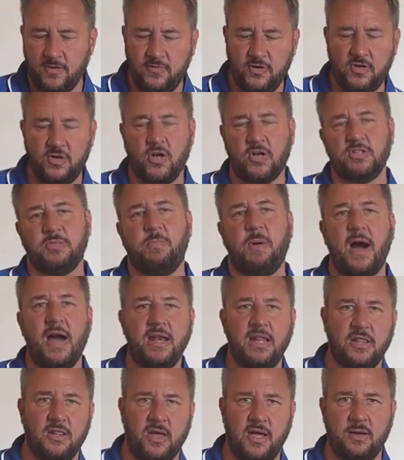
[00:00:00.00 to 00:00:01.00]
of your dog's
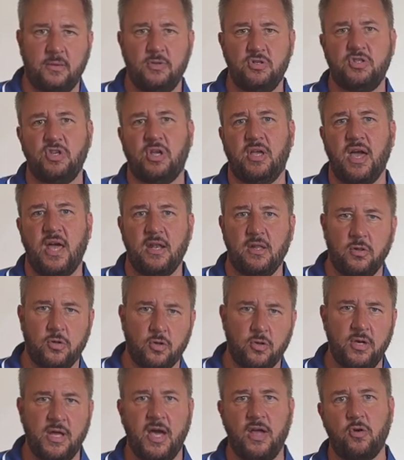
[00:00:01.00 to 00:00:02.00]
body language and kind of
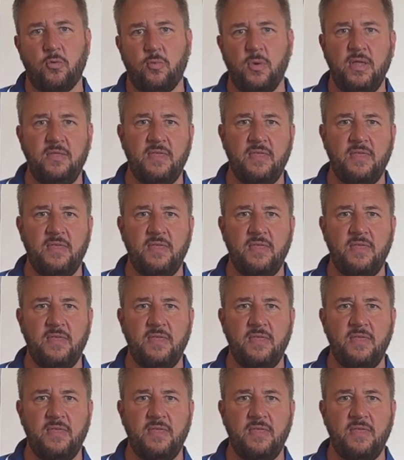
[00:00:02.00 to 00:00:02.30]
learn how to read